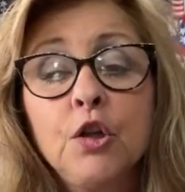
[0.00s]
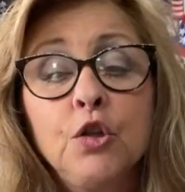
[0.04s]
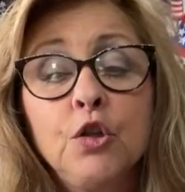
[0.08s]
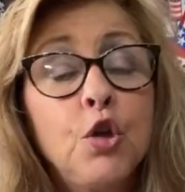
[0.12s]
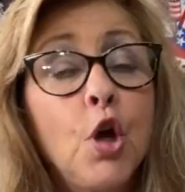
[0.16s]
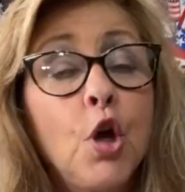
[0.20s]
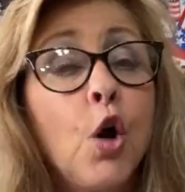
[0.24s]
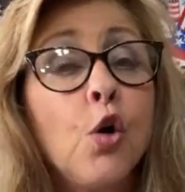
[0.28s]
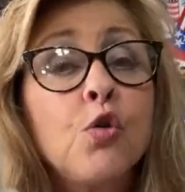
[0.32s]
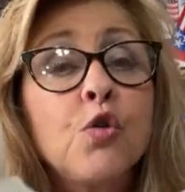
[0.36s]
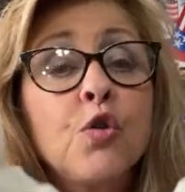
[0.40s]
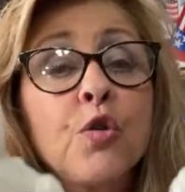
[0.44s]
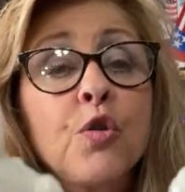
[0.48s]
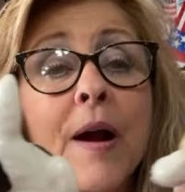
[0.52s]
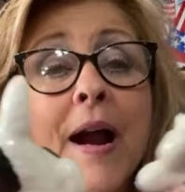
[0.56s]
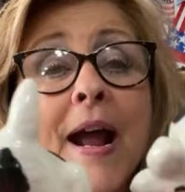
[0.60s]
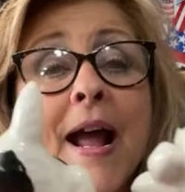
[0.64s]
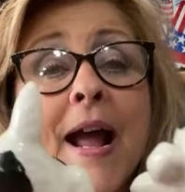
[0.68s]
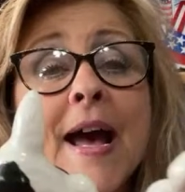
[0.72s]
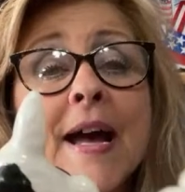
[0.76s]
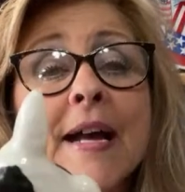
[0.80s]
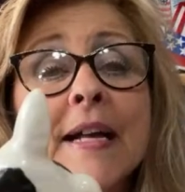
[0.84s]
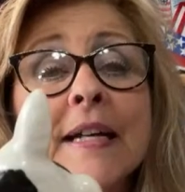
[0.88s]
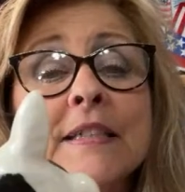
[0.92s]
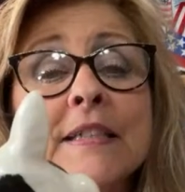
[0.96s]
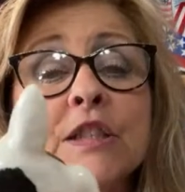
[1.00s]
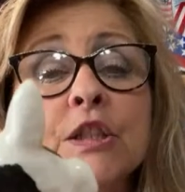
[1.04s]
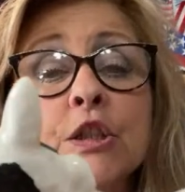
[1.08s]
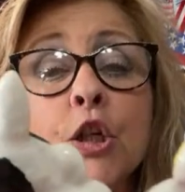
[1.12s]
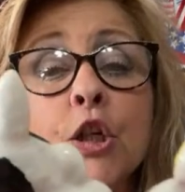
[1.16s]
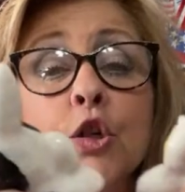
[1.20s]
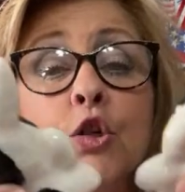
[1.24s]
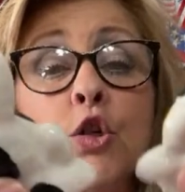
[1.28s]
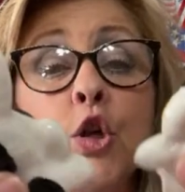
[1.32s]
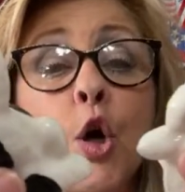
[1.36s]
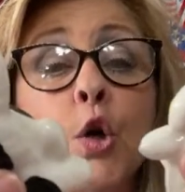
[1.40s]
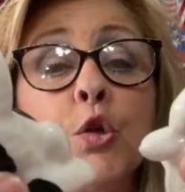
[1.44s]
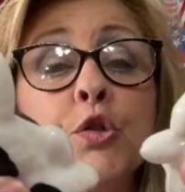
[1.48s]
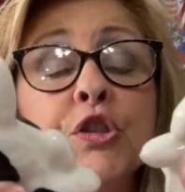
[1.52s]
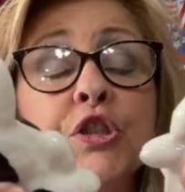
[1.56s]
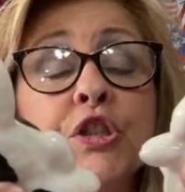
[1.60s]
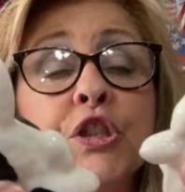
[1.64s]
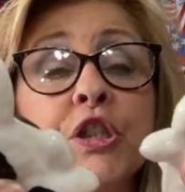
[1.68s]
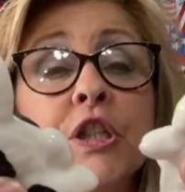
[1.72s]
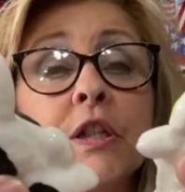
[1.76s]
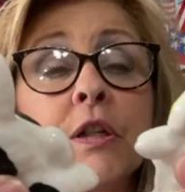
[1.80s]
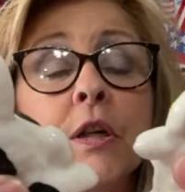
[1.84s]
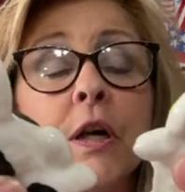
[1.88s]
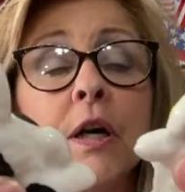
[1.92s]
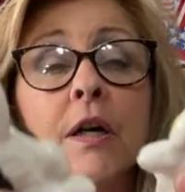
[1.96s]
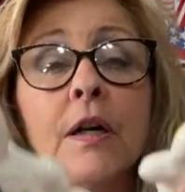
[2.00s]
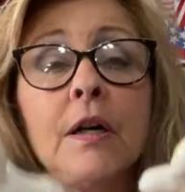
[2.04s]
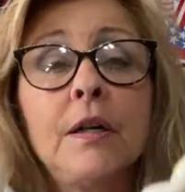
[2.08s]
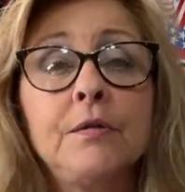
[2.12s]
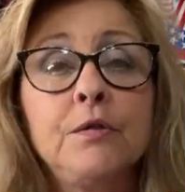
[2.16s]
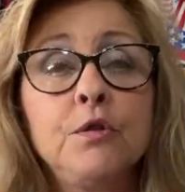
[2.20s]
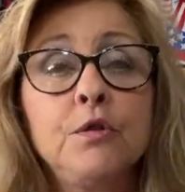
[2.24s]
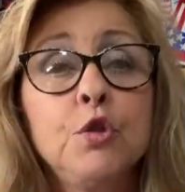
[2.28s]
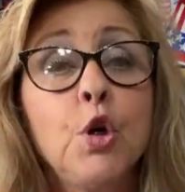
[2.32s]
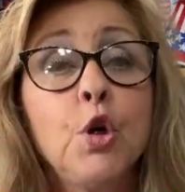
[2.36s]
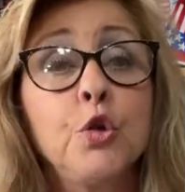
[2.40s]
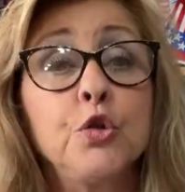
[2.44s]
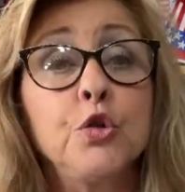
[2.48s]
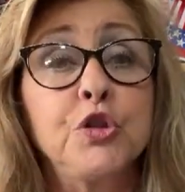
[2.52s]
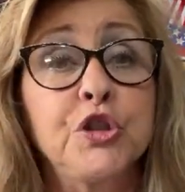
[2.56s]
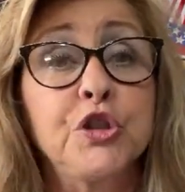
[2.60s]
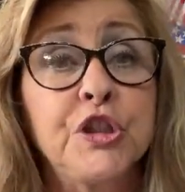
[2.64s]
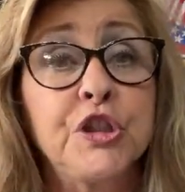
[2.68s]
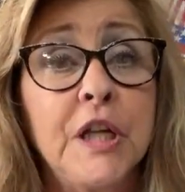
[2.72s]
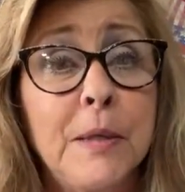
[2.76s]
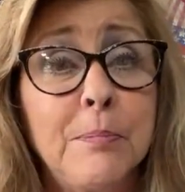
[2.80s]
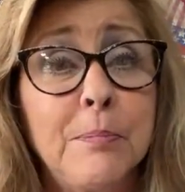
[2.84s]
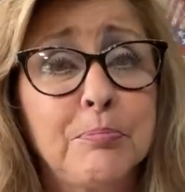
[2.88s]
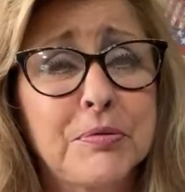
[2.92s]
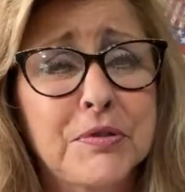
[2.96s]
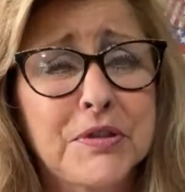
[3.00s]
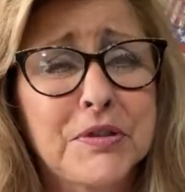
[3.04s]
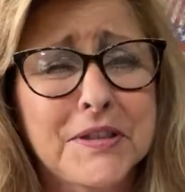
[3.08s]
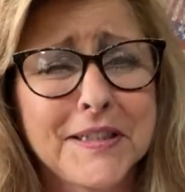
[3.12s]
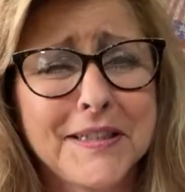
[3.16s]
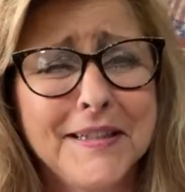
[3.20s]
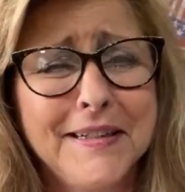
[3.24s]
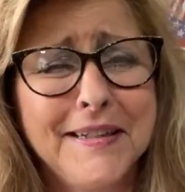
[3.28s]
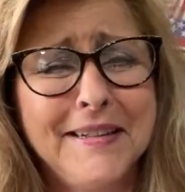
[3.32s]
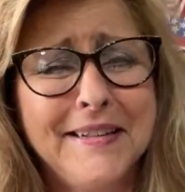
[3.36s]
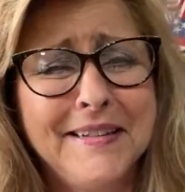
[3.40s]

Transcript: No cracks, no, sh uh, no ships,